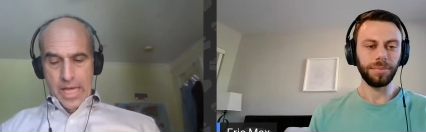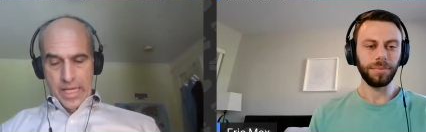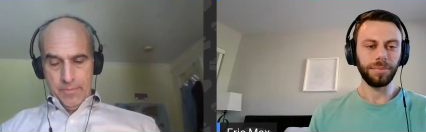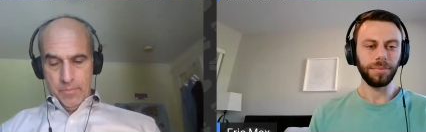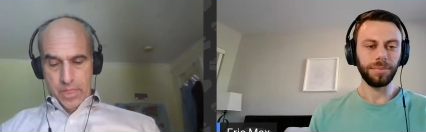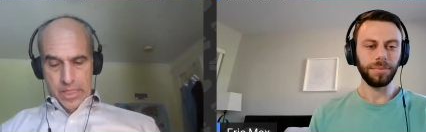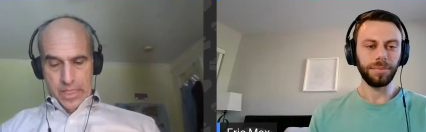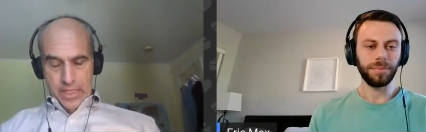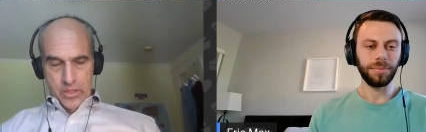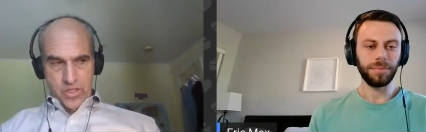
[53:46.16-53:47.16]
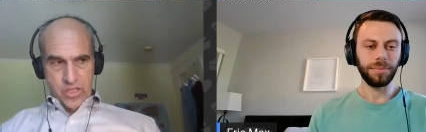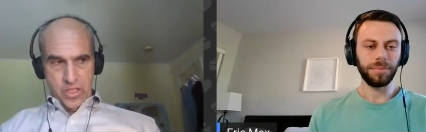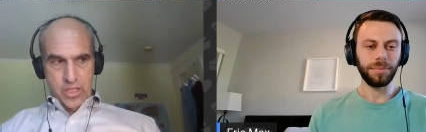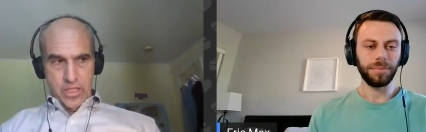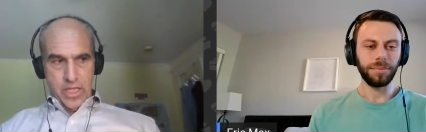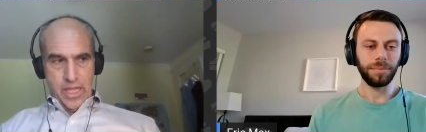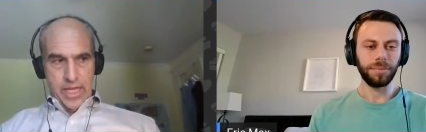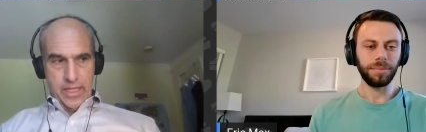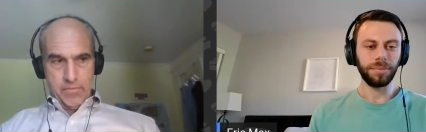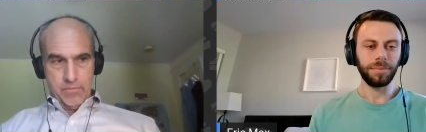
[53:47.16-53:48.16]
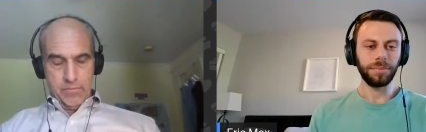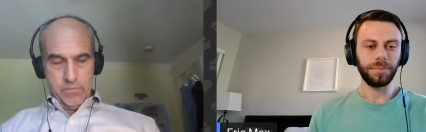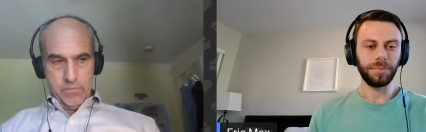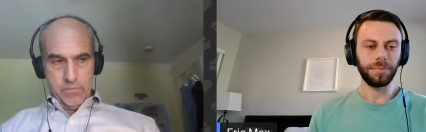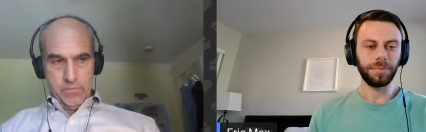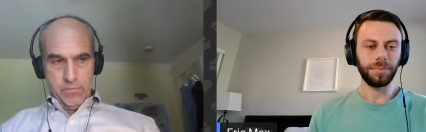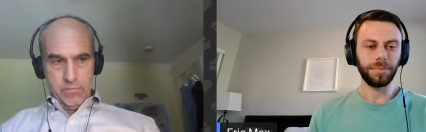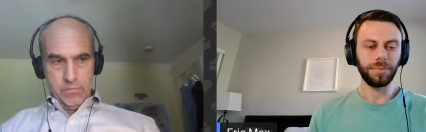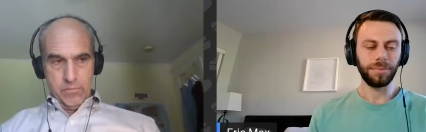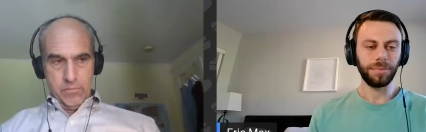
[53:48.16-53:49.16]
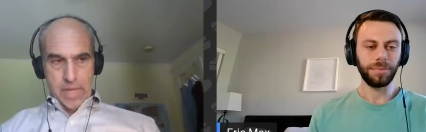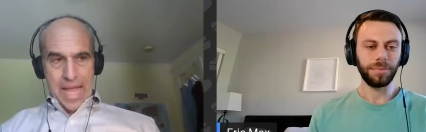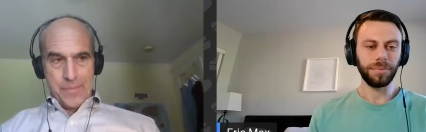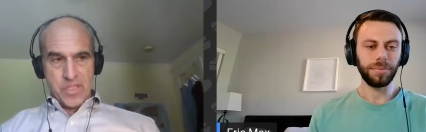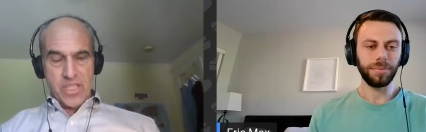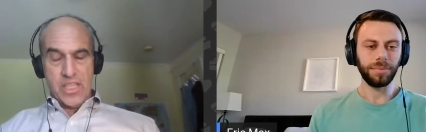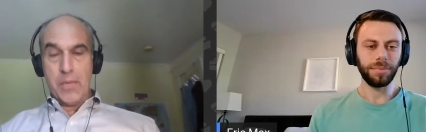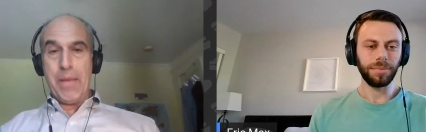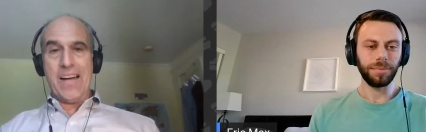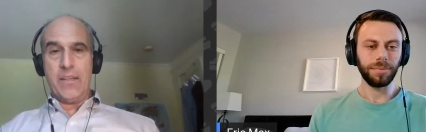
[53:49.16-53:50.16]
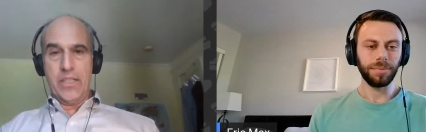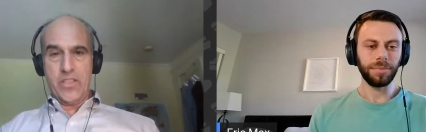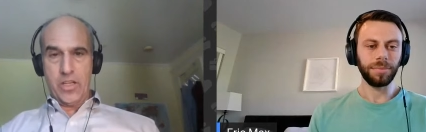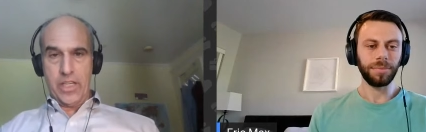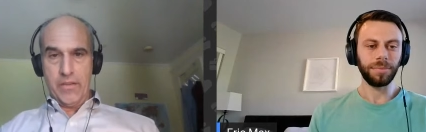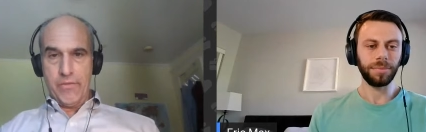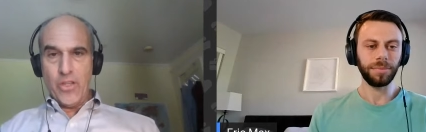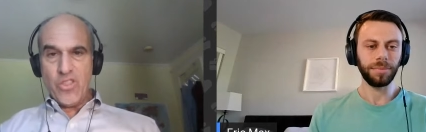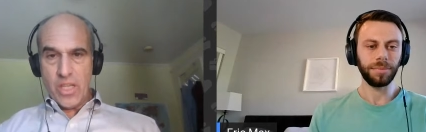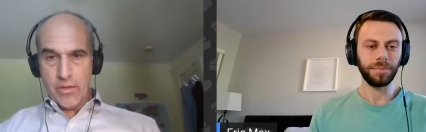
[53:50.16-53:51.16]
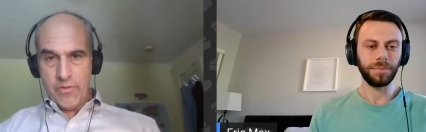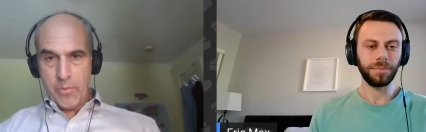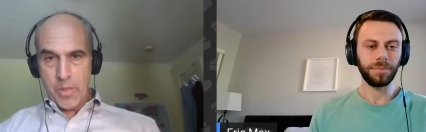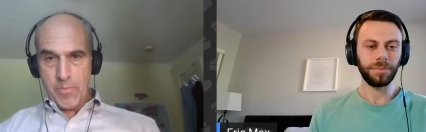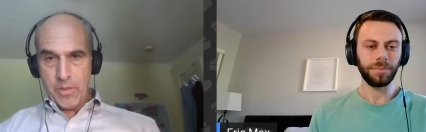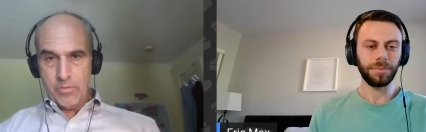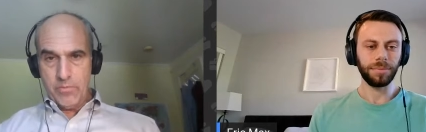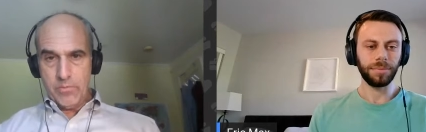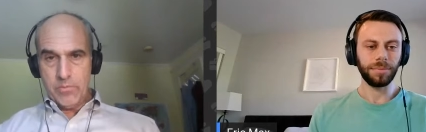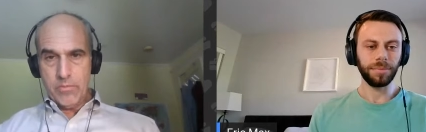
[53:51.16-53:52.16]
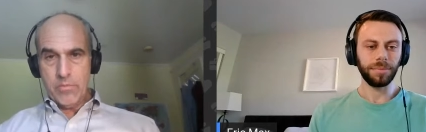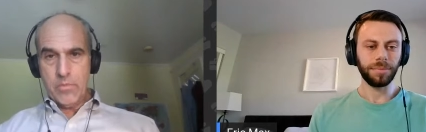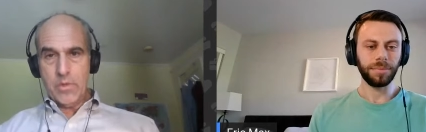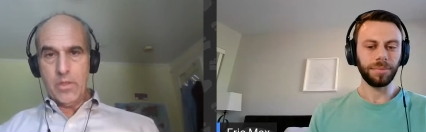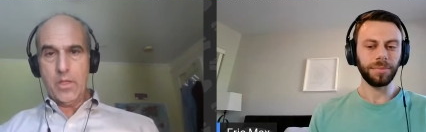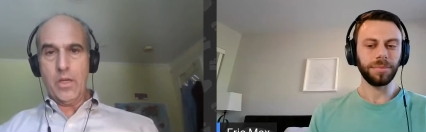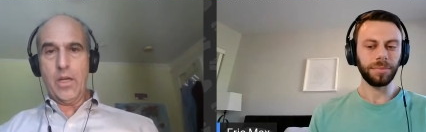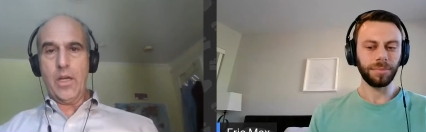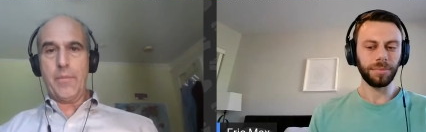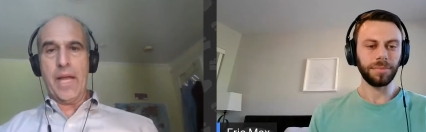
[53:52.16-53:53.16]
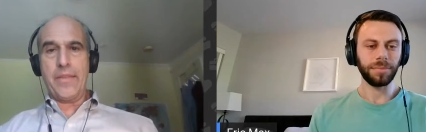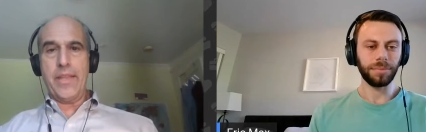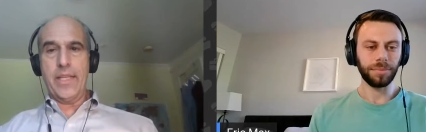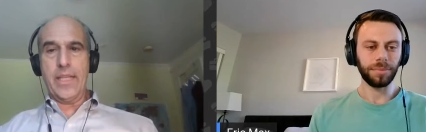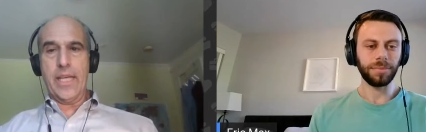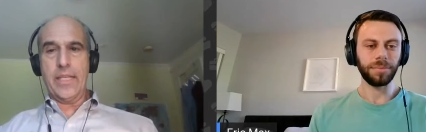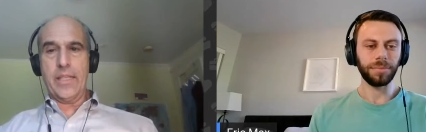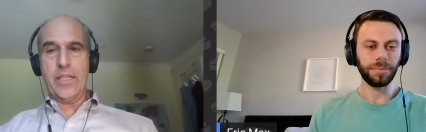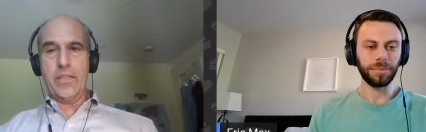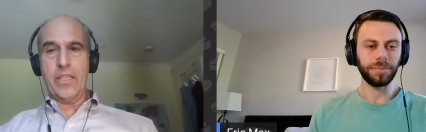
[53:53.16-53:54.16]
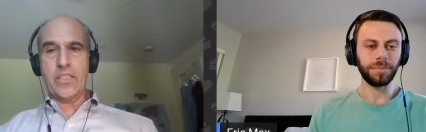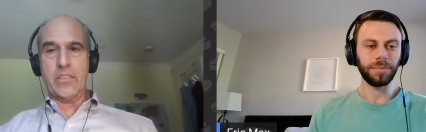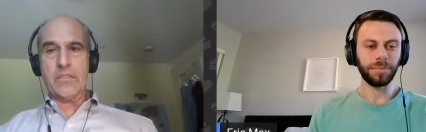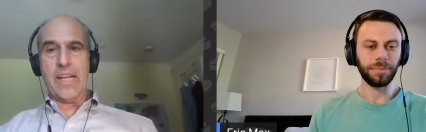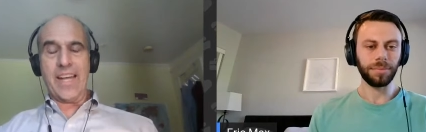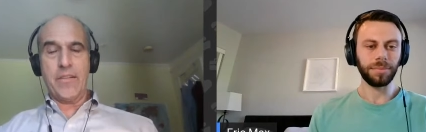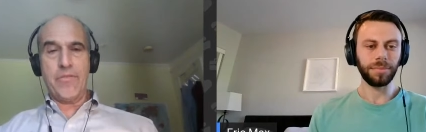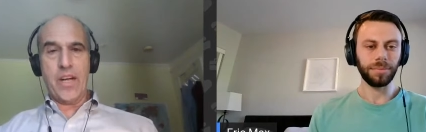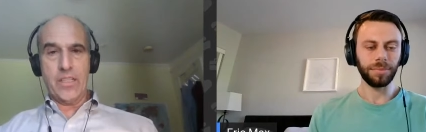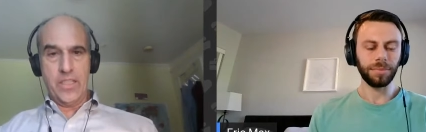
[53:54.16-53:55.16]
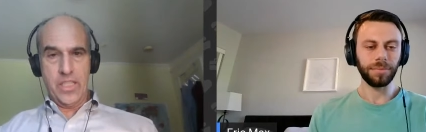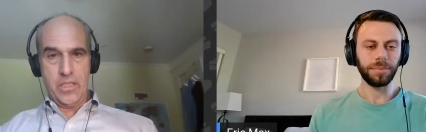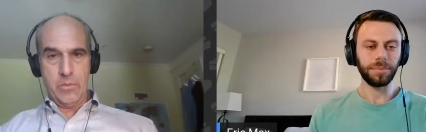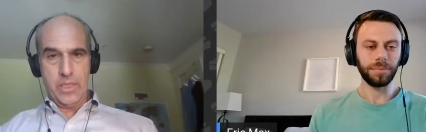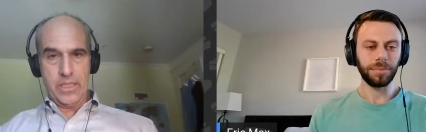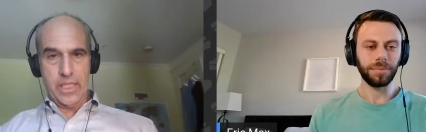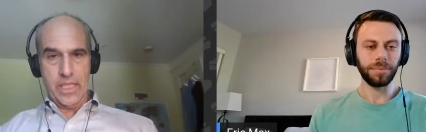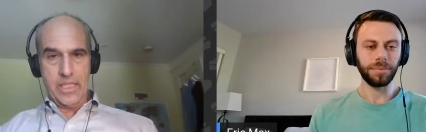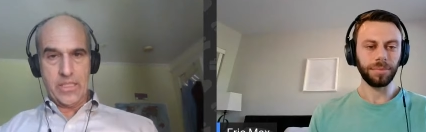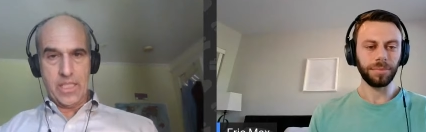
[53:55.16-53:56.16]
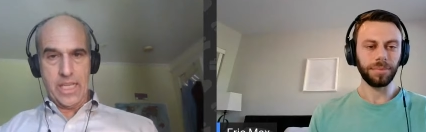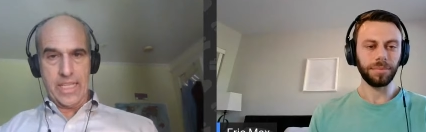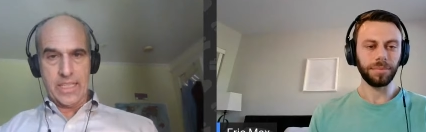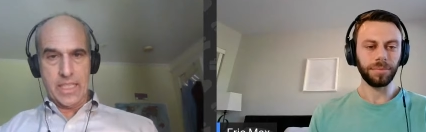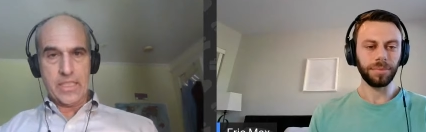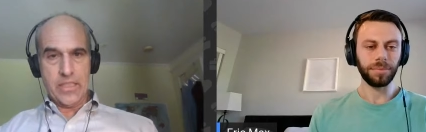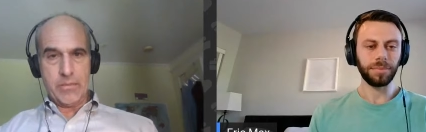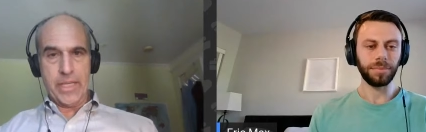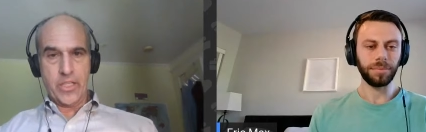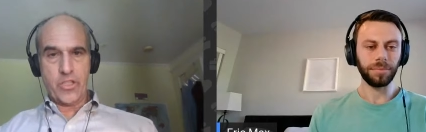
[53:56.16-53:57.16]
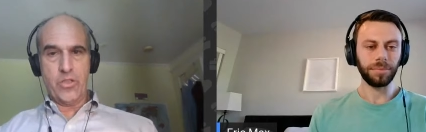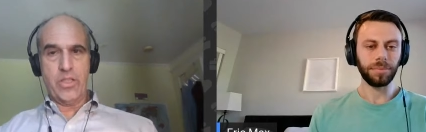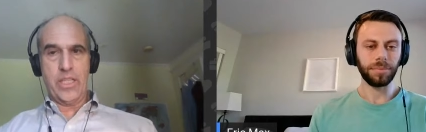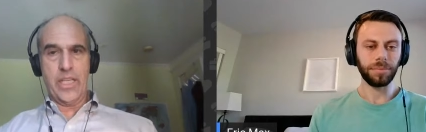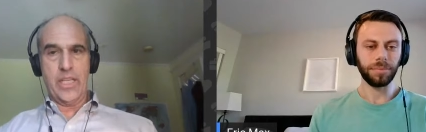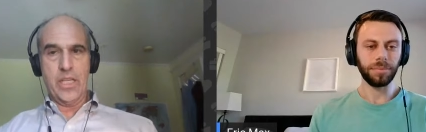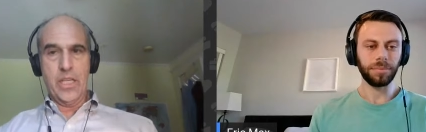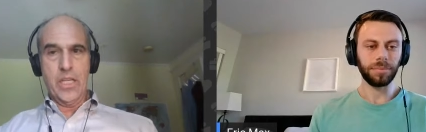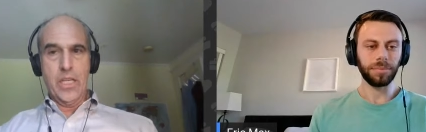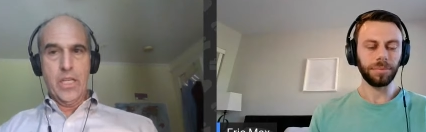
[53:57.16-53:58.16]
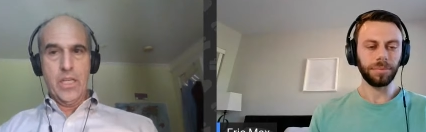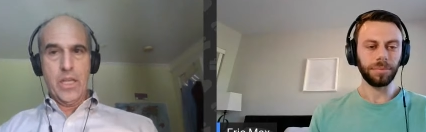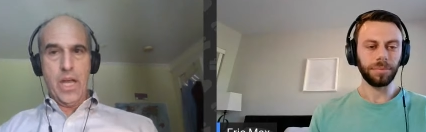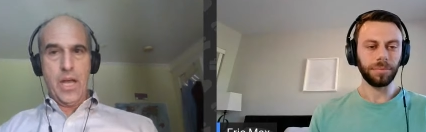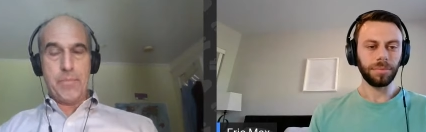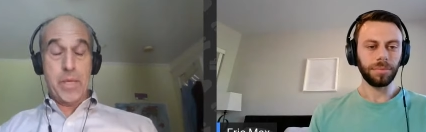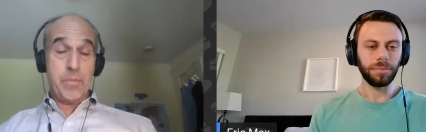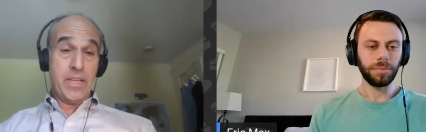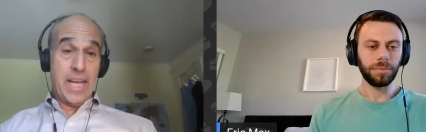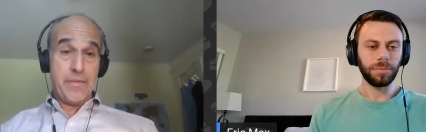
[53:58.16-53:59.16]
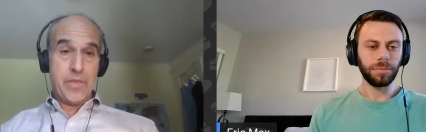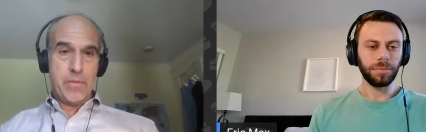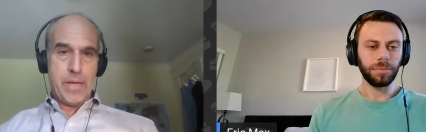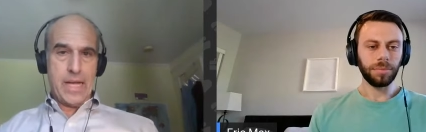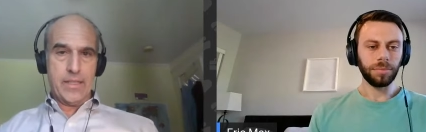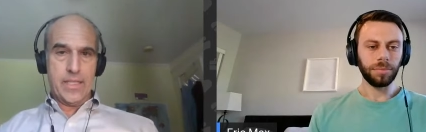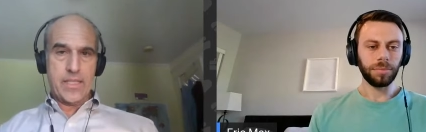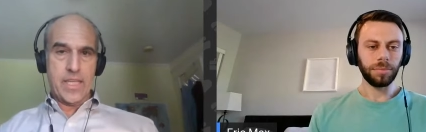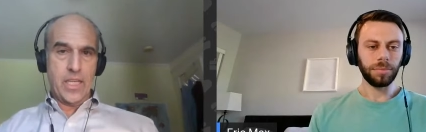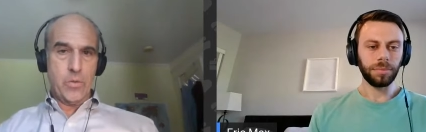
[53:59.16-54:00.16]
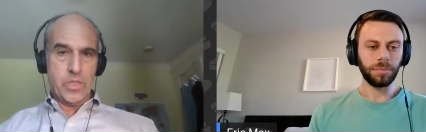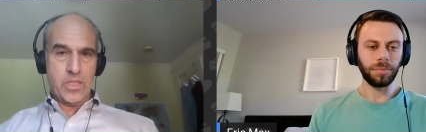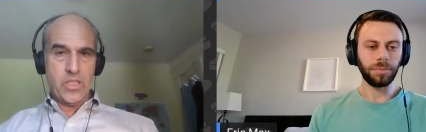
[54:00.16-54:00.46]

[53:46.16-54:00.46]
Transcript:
Speaker 1: I am concerned that absentee ballots are confusing for people. Um, I think that there is a lot of volunteer work that needs to get done to make sure that uh, people have their ballots. They know